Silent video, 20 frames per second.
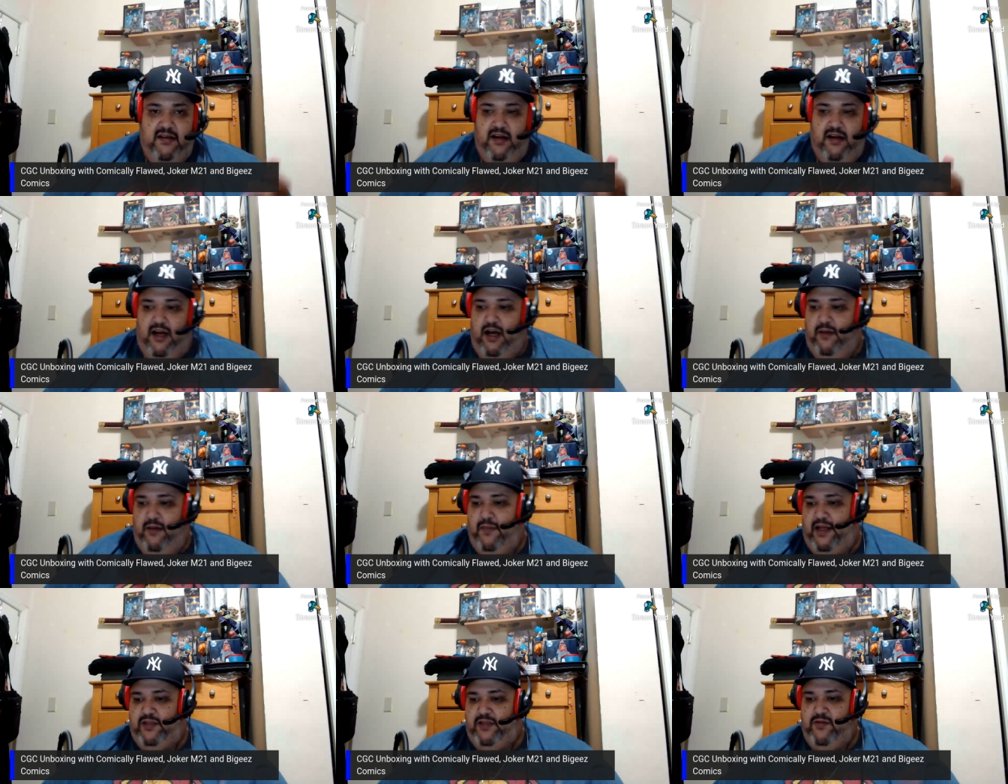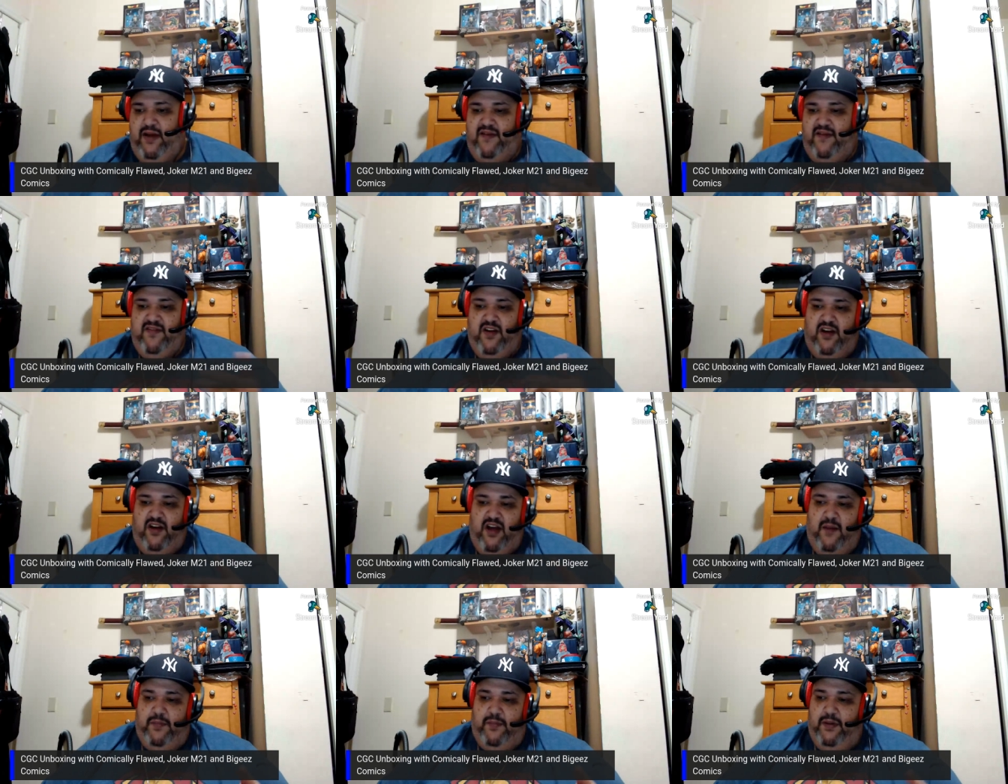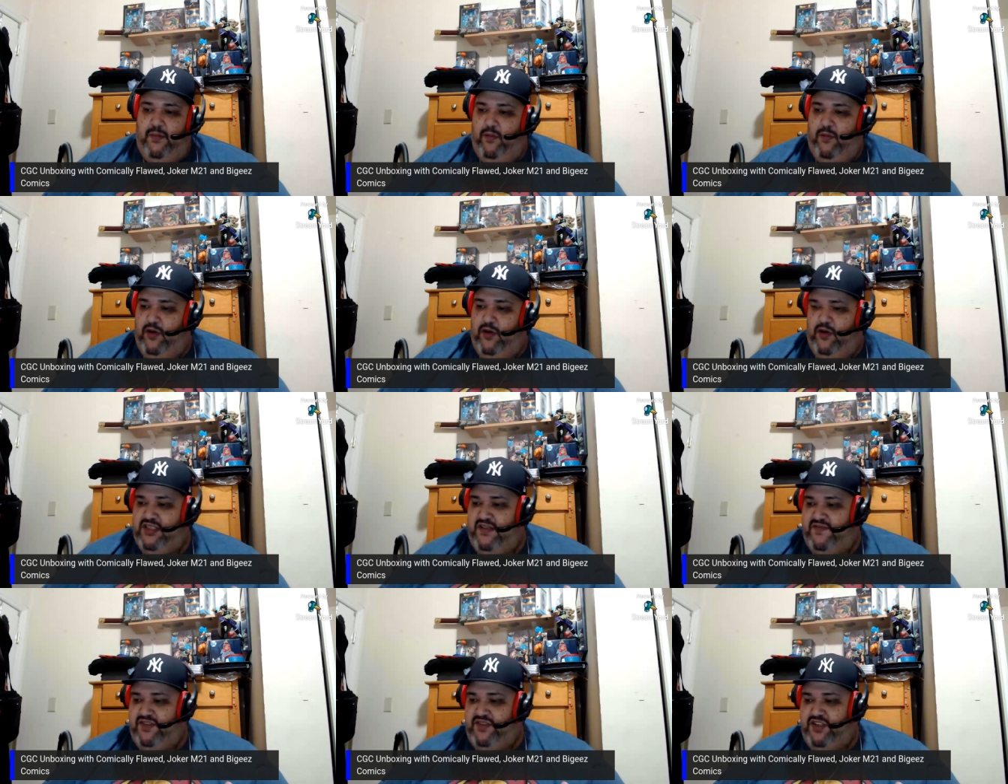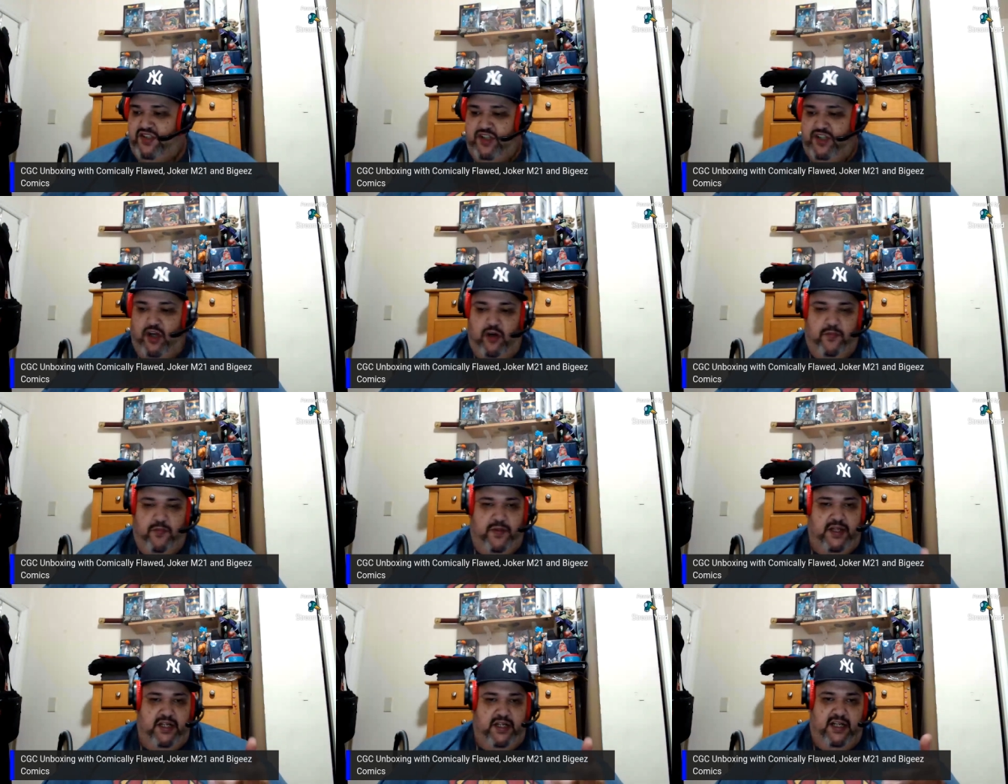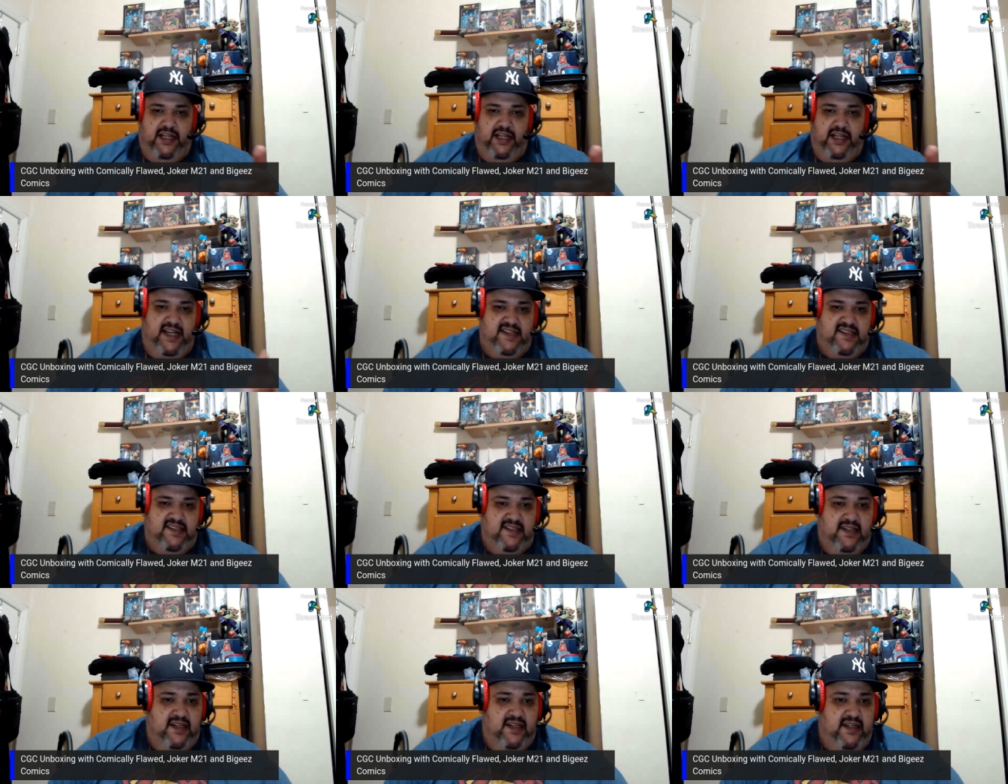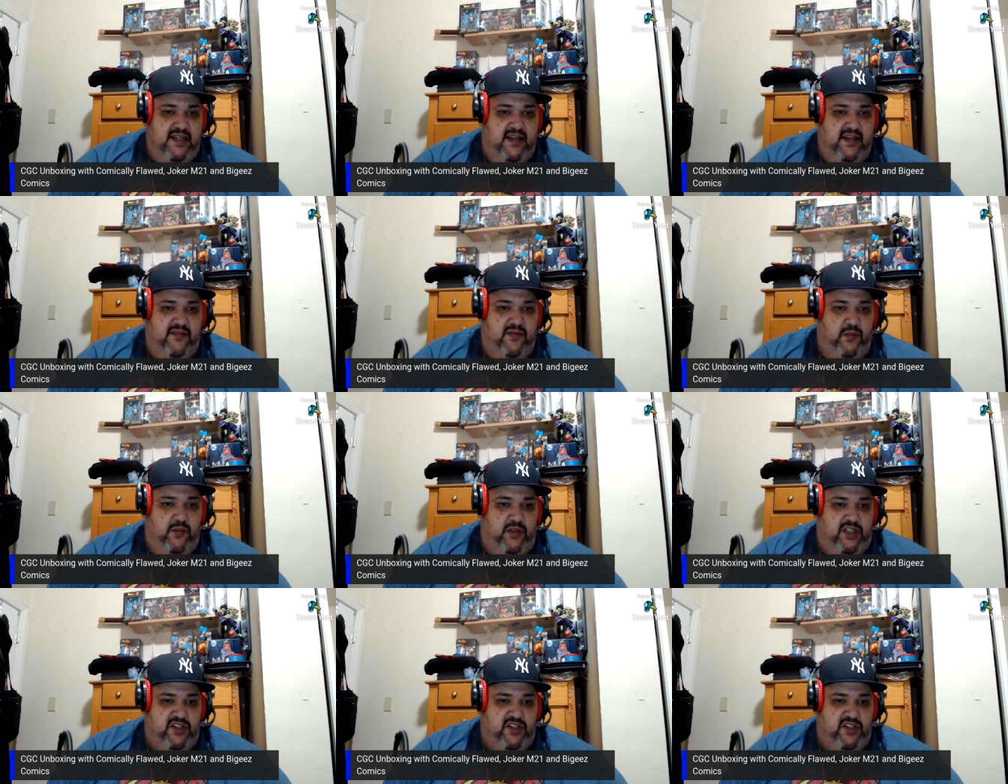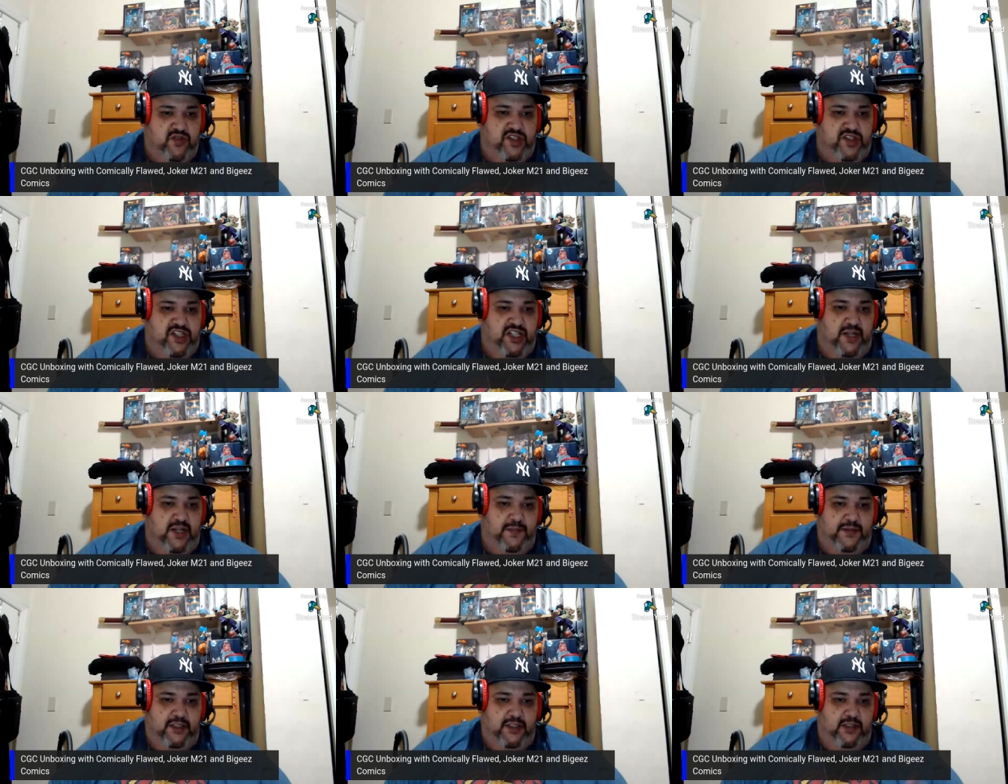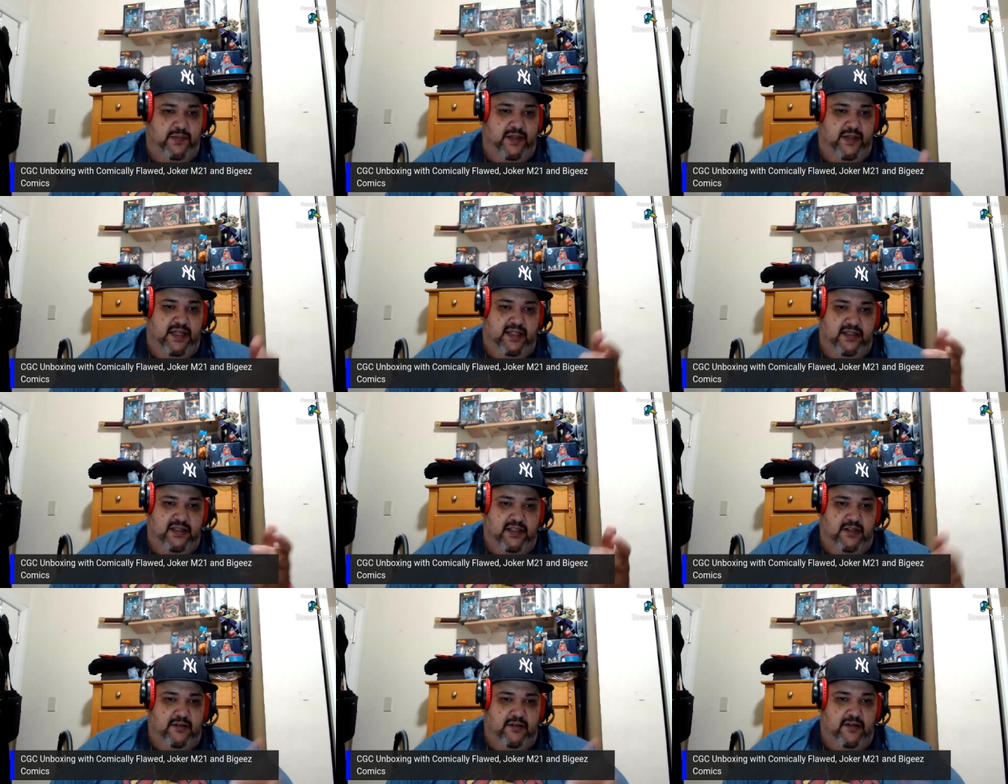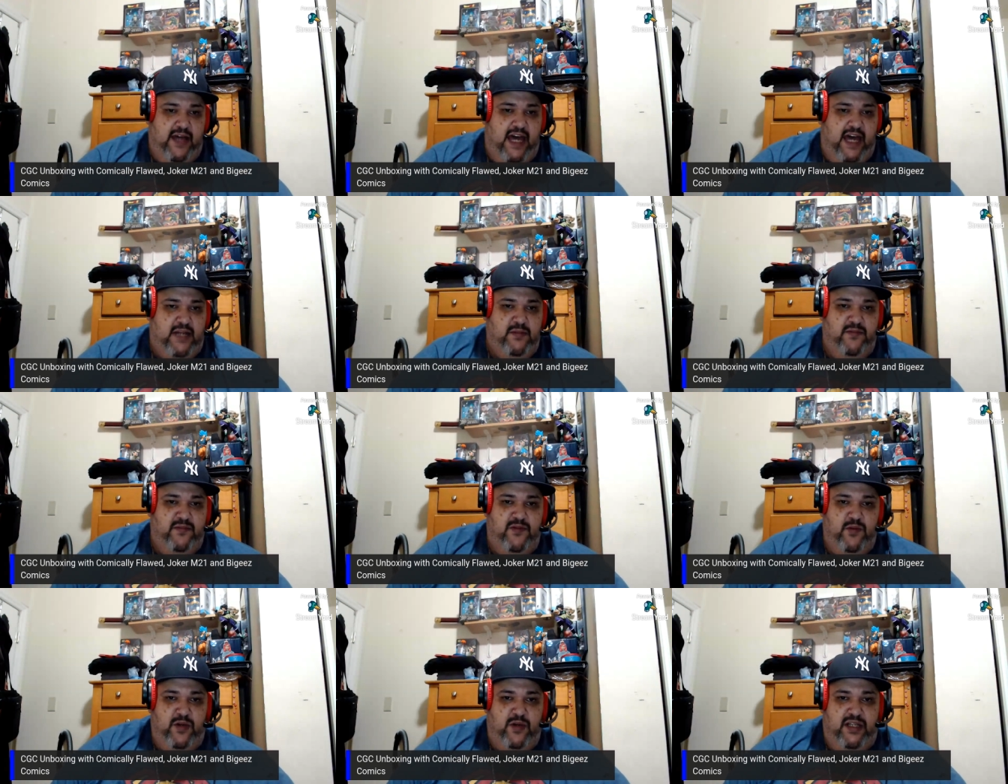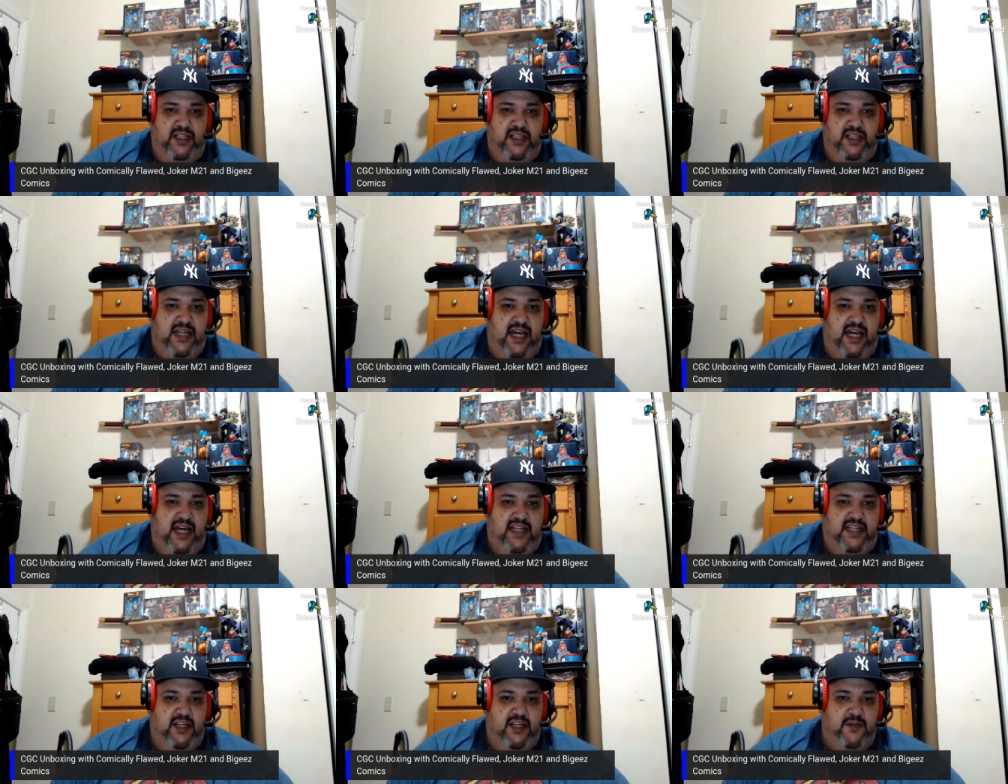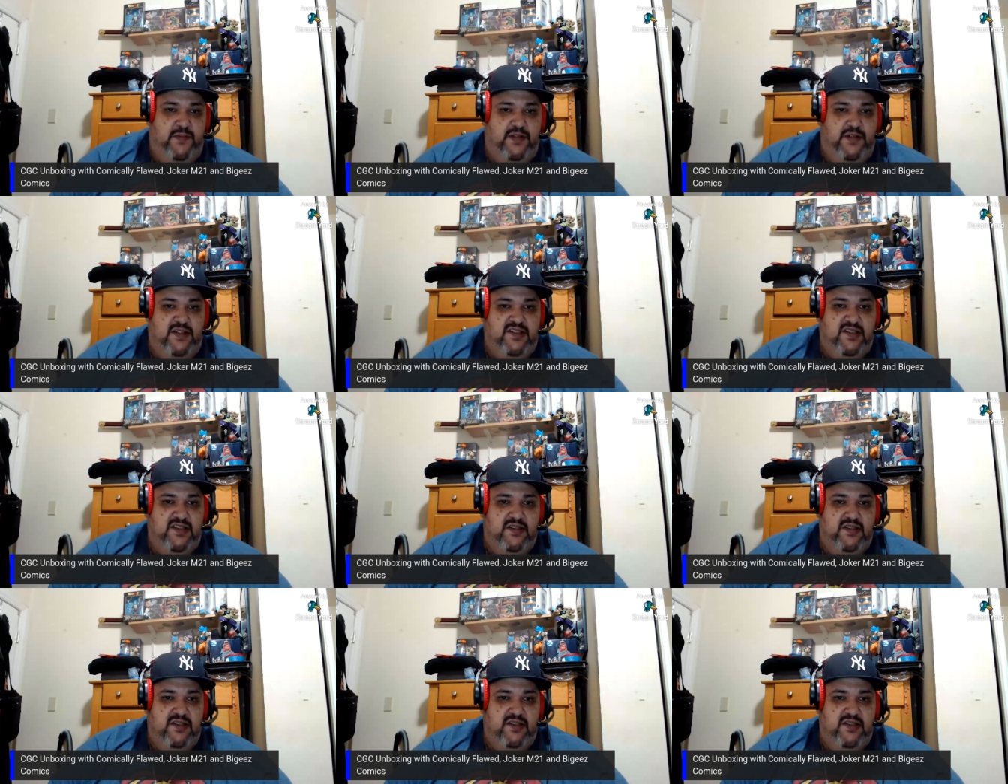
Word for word: Um, I do have a couple of more stuff to show, but I guess if you want to switch it up a little bit, you know, Adam, you want you got any other books?